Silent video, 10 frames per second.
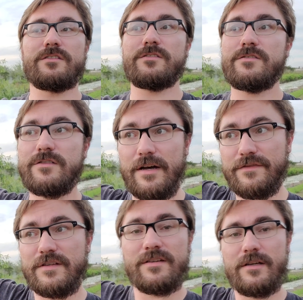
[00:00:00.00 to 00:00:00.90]

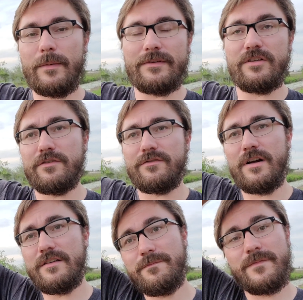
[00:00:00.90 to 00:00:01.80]
left, your
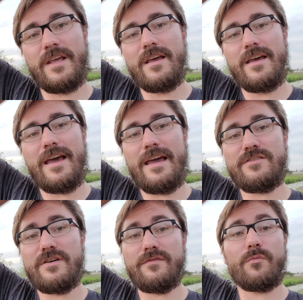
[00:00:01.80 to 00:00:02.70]
right, and
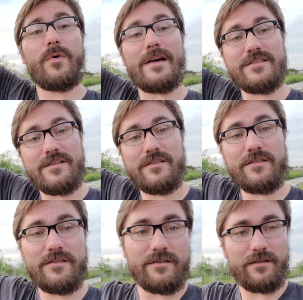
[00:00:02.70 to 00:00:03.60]
you have west
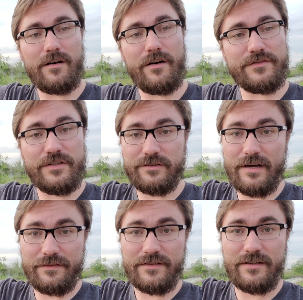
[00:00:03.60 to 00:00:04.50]
off to your
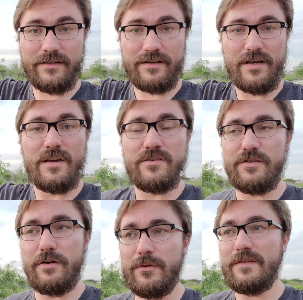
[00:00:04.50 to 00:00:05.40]
left.
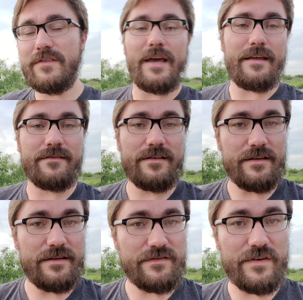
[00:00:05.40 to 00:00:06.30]
So even that
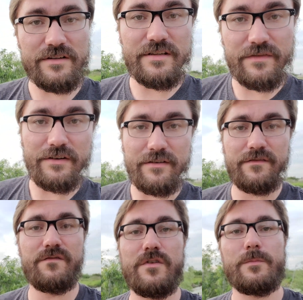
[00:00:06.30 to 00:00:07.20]
is very different
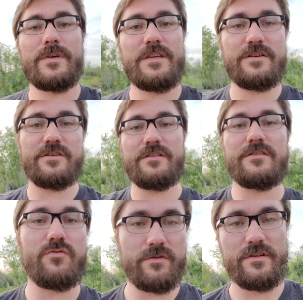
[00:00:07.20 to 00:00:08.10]
from here in the
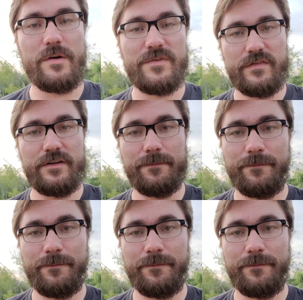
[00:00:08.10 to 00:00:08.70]
northern hemisphere.